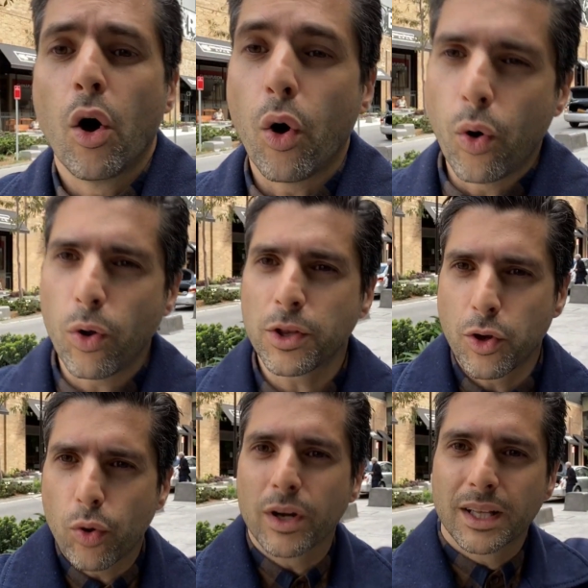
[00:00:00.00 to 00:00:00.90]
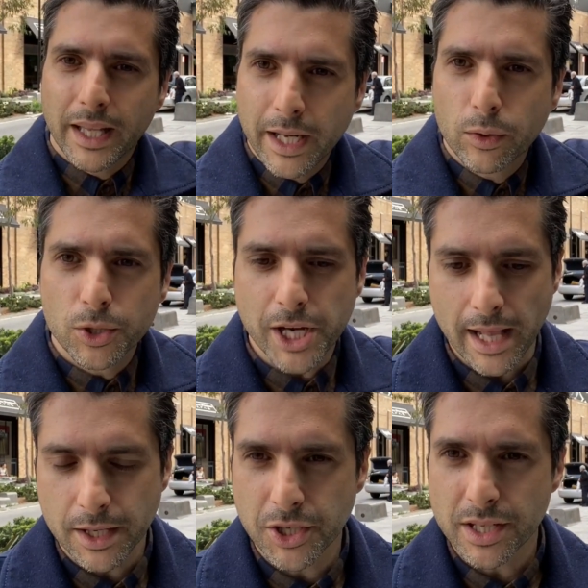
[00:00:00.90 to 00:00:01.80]
all your clinical
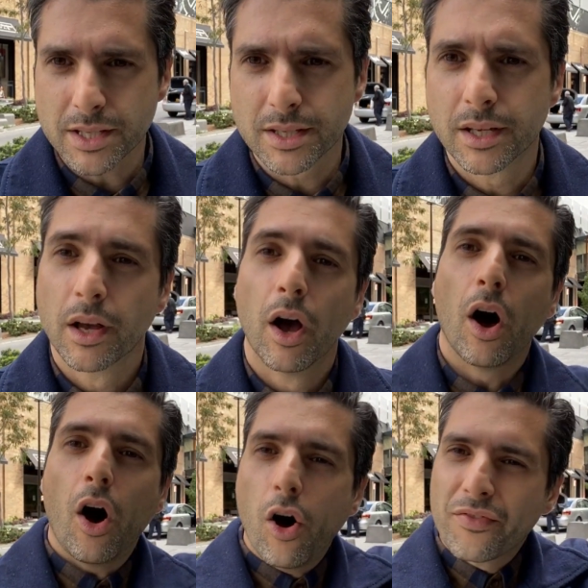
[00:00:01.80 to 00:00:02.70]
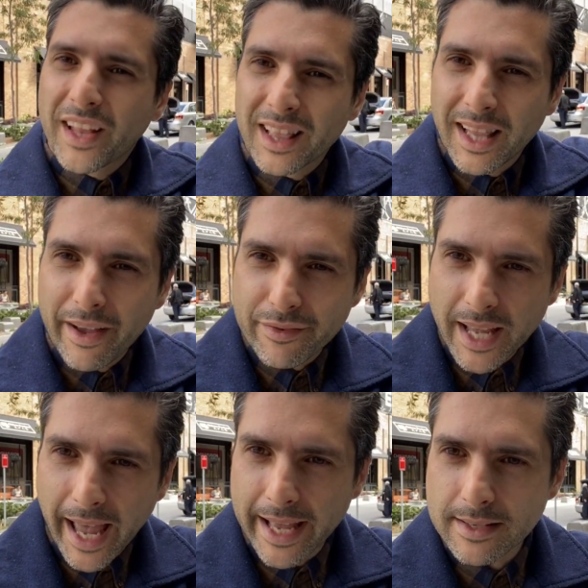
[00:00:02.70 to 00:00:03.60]
challenges on the
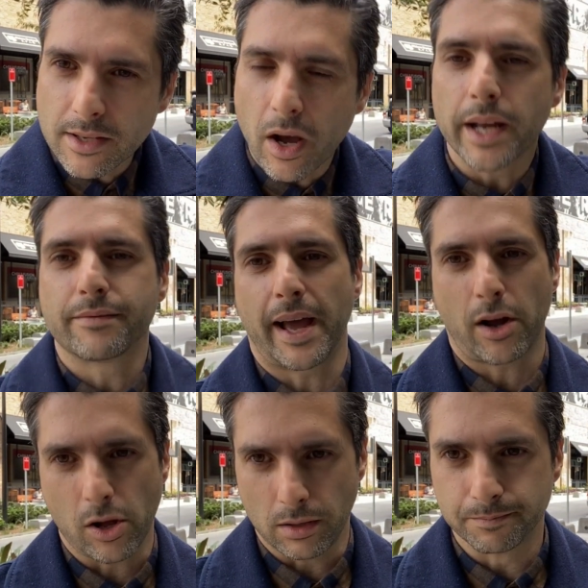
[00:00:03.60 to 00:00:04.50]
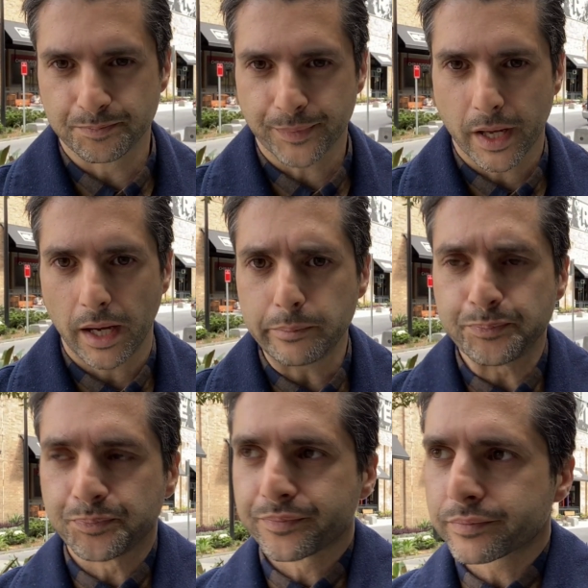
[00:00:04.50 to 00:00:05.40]
left-hand side of that column, okay?
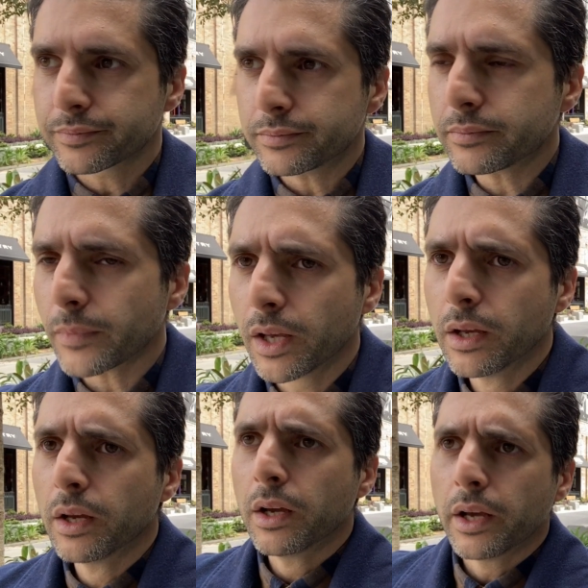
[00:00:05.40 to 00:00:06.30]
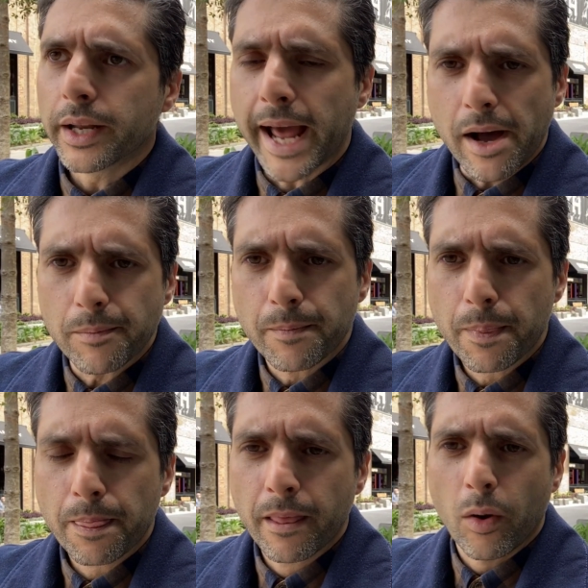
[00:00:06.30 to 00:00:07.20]
Now,
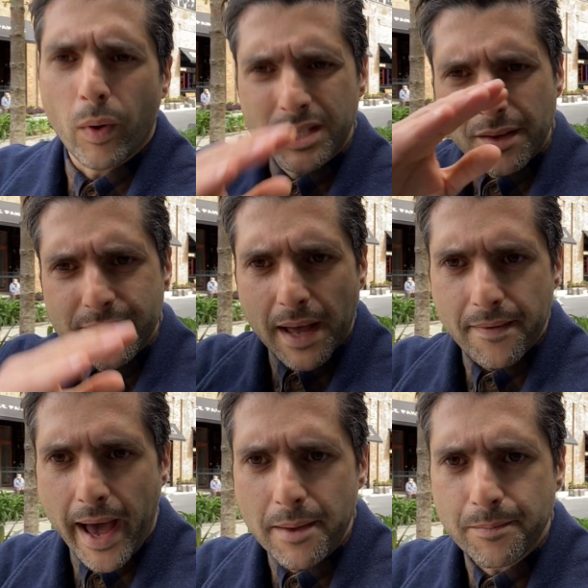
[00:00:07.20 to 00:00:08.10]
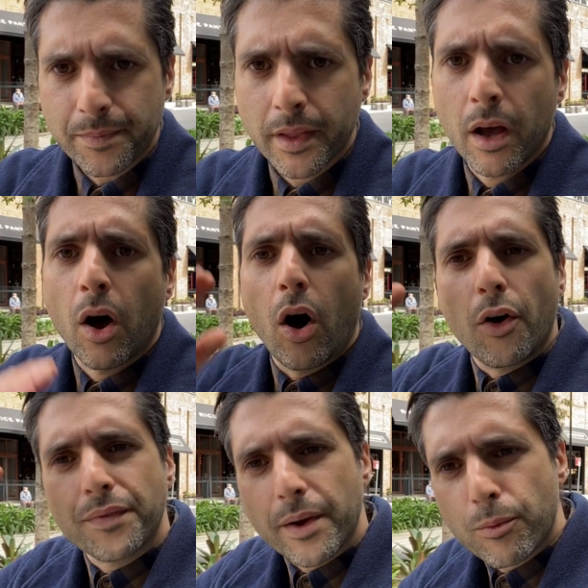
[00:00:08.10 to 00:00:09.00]
once you've done that,
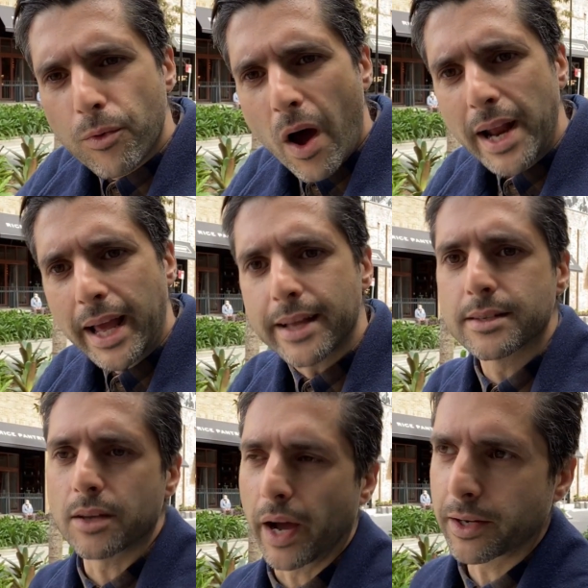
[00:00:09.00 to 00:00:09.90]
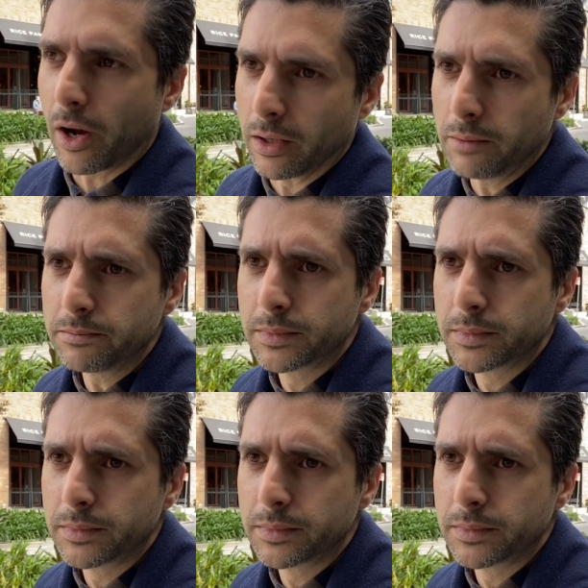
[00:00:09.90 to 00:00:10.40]
on the right-hand side column,